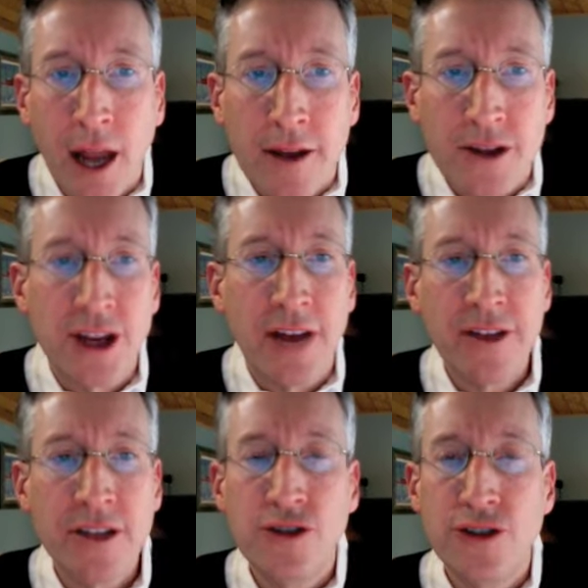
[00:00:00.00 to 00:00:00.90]

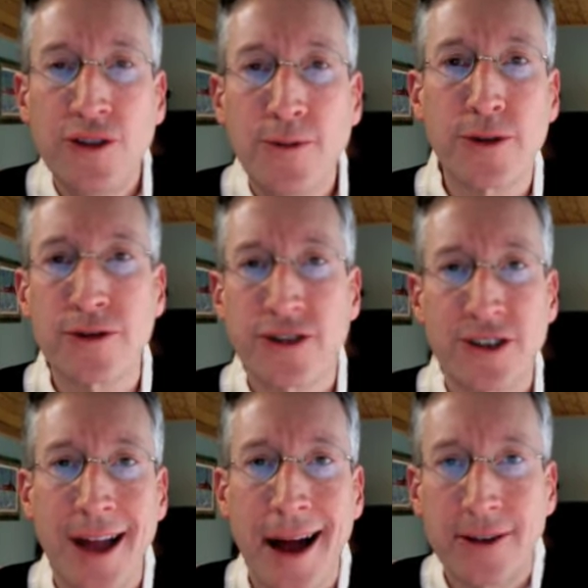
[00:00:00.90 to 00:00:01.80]
Seven super
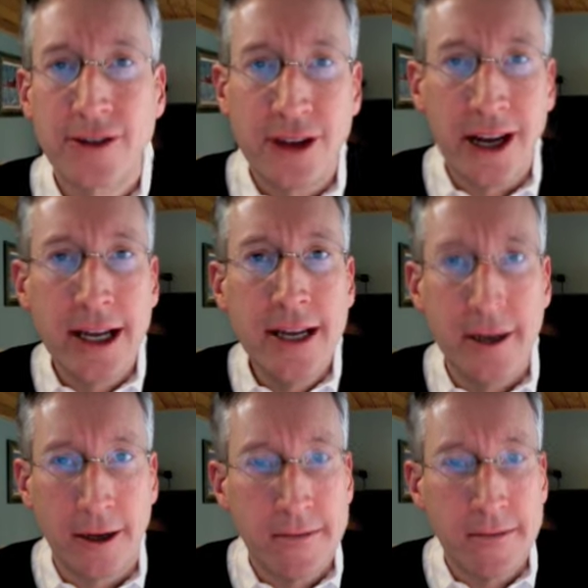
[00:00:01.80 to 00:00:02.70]
snacks that
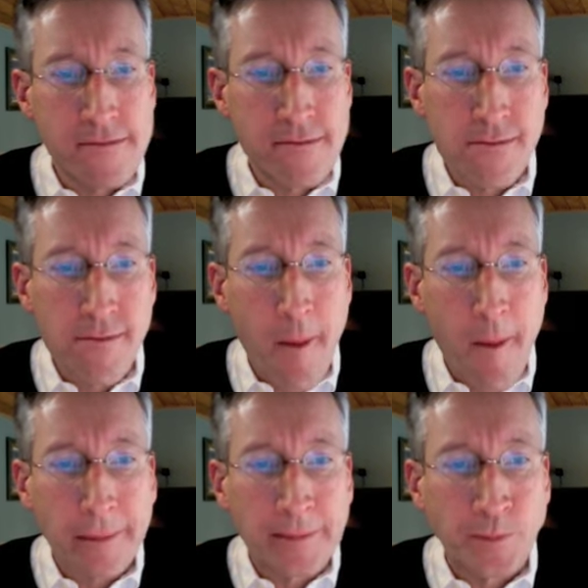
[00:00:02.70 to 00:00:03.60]
heal.
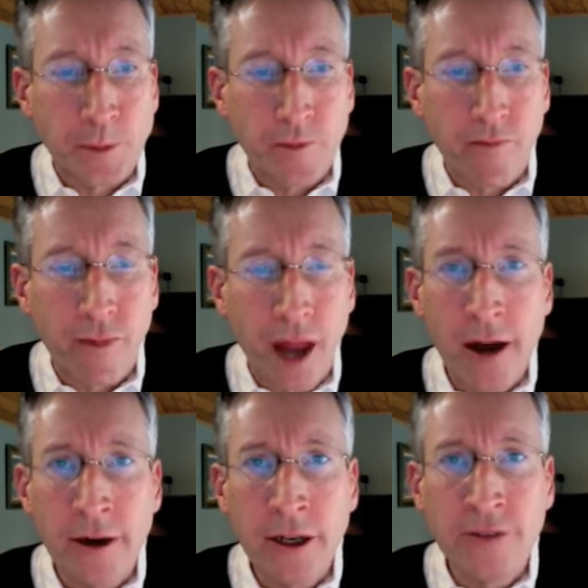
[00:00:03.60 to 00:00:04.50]
I
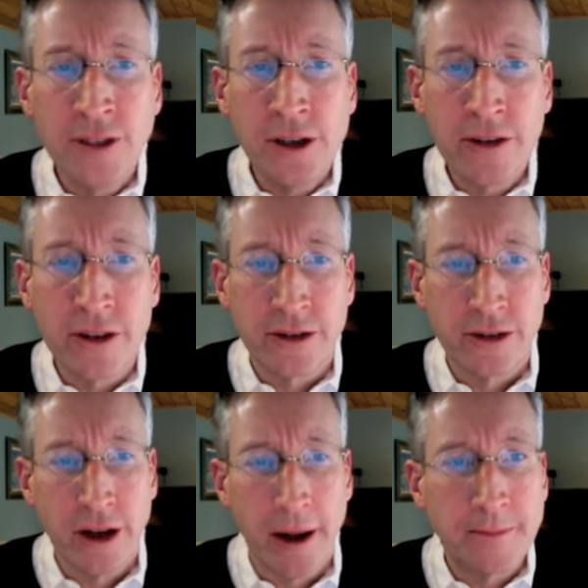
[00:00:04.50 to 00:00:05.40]
don't know if you know this or
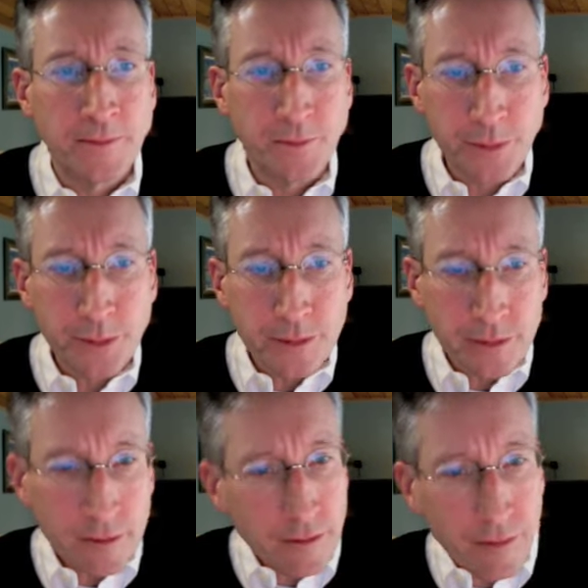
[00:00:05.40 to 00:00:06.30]
not,
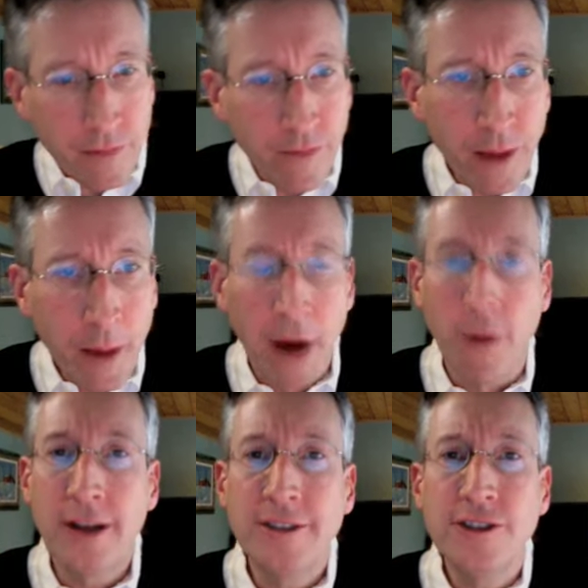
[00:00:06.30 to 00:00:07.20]
but I
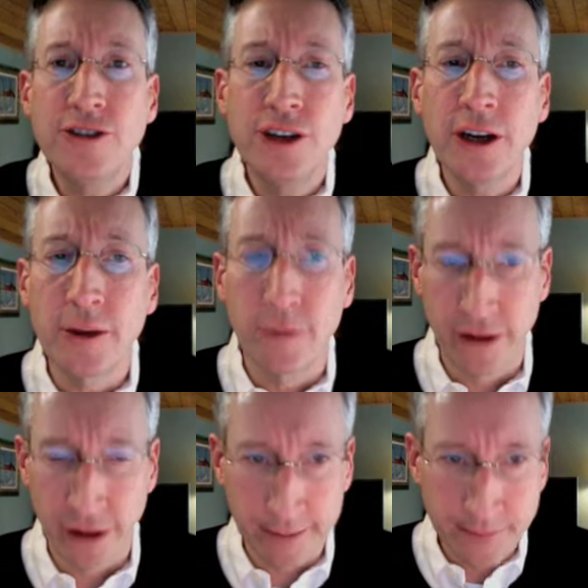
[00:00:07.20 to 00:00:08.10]
wanted to share it
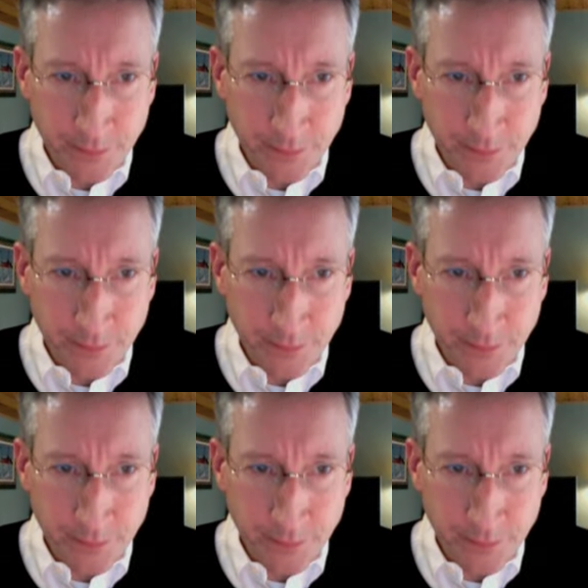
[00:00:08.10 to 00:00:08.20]
with you.